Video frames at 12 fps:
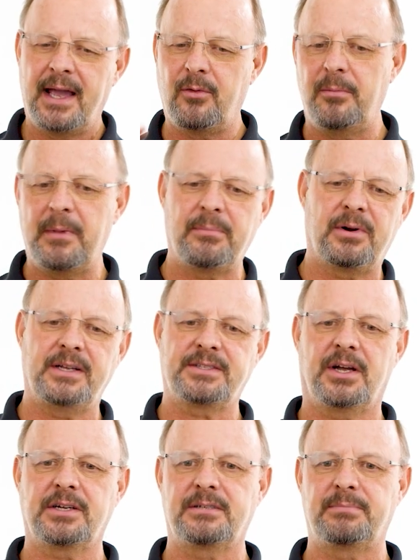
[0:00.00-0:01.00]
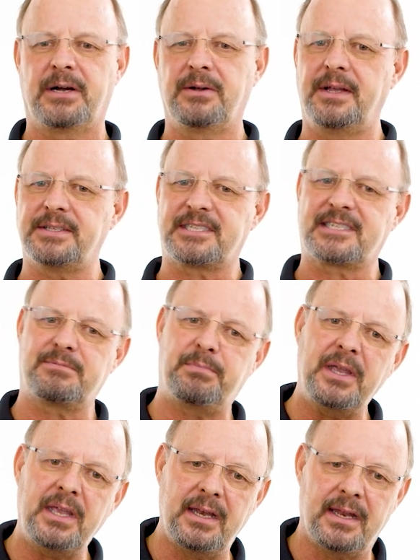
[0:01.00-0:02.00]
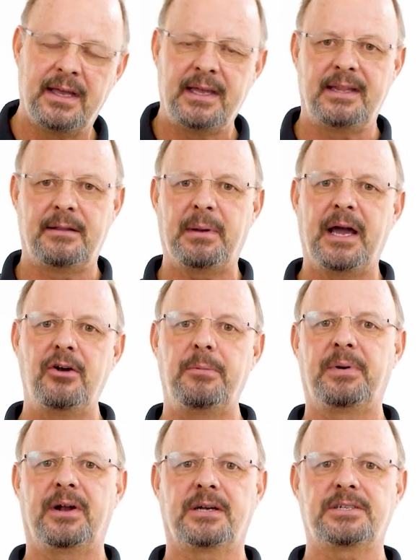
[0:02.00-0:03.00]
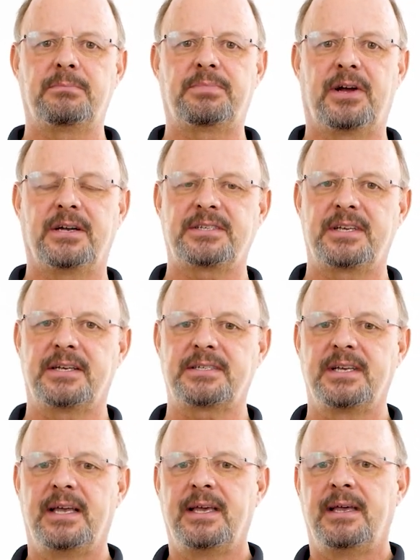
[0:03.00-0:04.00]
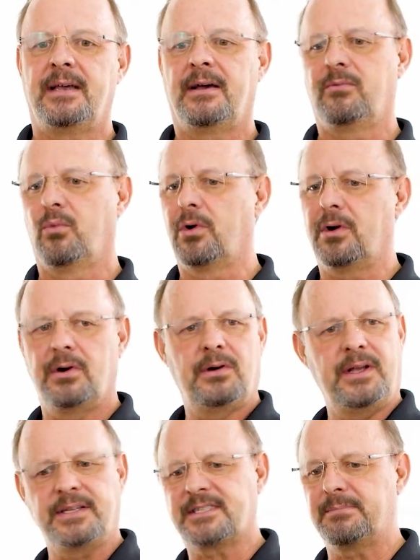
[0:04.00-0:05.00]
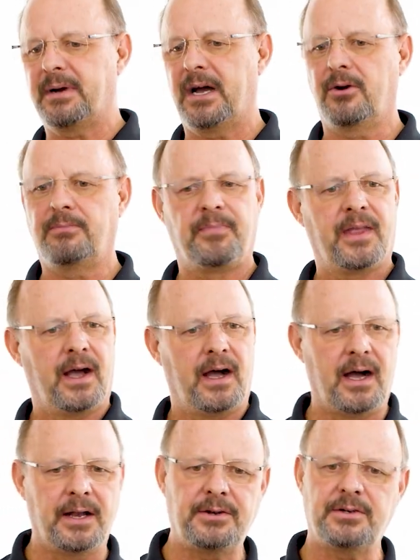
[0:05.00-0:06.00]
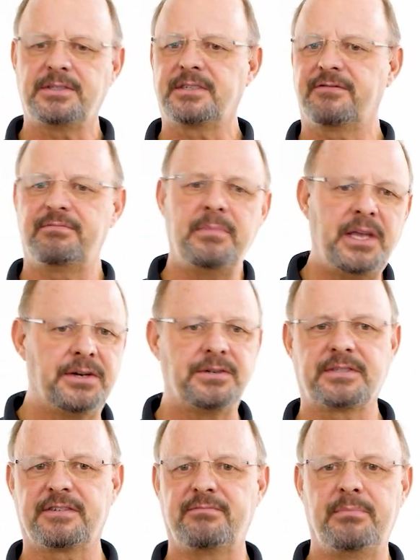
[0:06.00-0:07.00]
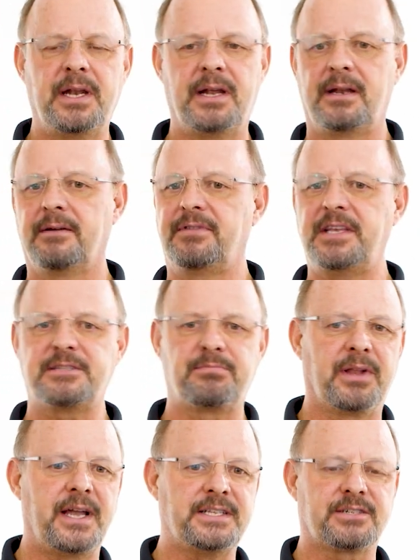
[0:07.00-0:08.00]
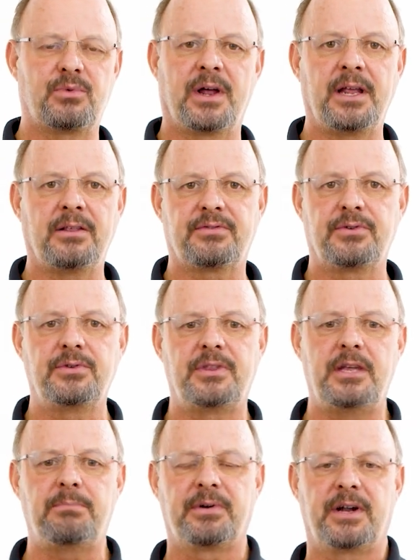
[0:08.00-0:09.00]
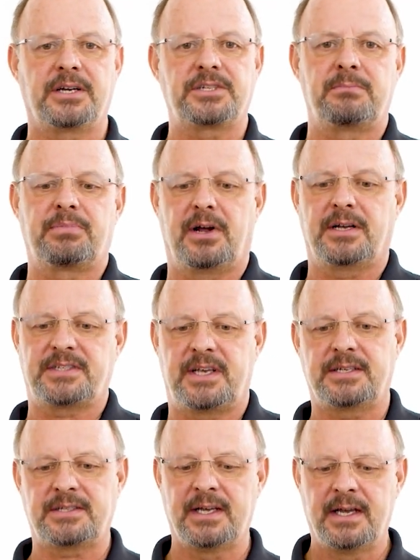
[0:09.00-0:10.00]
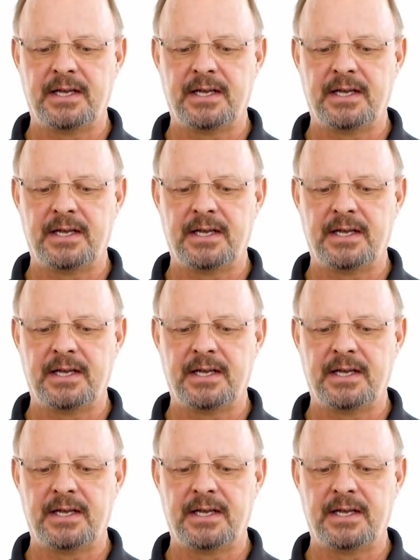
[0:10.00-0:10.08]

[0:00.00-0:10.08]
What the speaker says: And remember, I talked about its speed. In the battery production process, it's about hundreds of meters a minute of these plates running through the production process.